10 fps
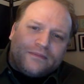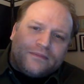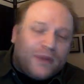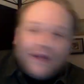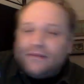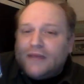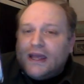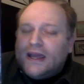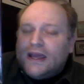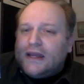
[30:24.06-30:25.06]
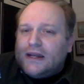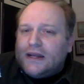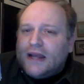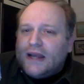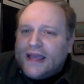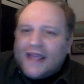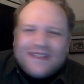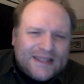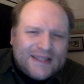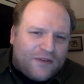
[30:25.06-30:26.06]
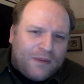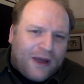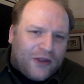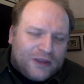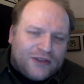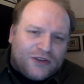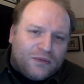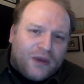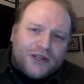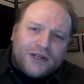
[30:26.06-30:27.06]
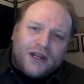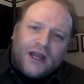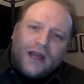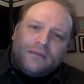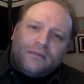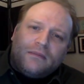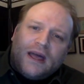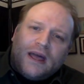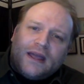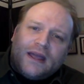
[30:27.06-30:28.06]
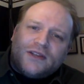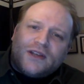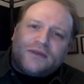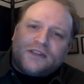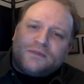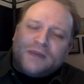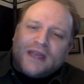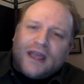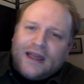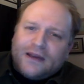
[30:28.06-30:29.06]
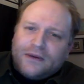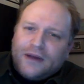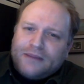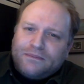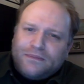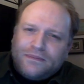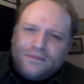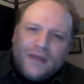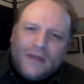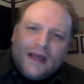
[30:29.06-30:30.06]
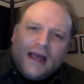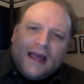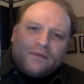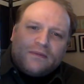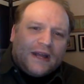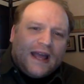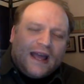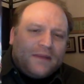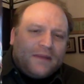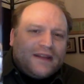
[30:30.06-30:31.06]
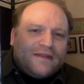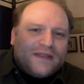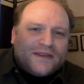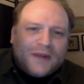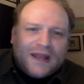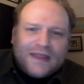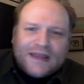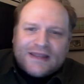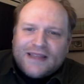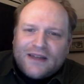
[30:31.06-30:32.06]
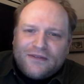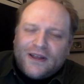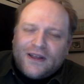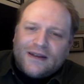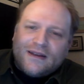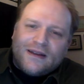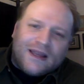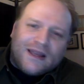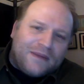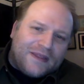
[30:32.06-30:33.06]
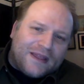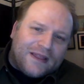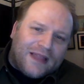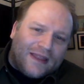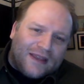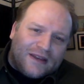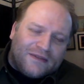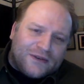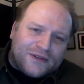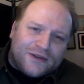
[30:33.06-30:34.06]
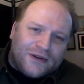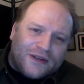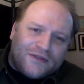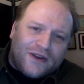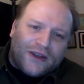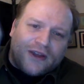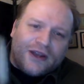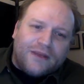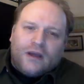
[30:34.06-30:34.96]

But I can't say it's ever bothered me too much. Generally speaking, I have a pretty high opinion of this one. I think it's a lot of fun. I think a lot of the individual stories are very good.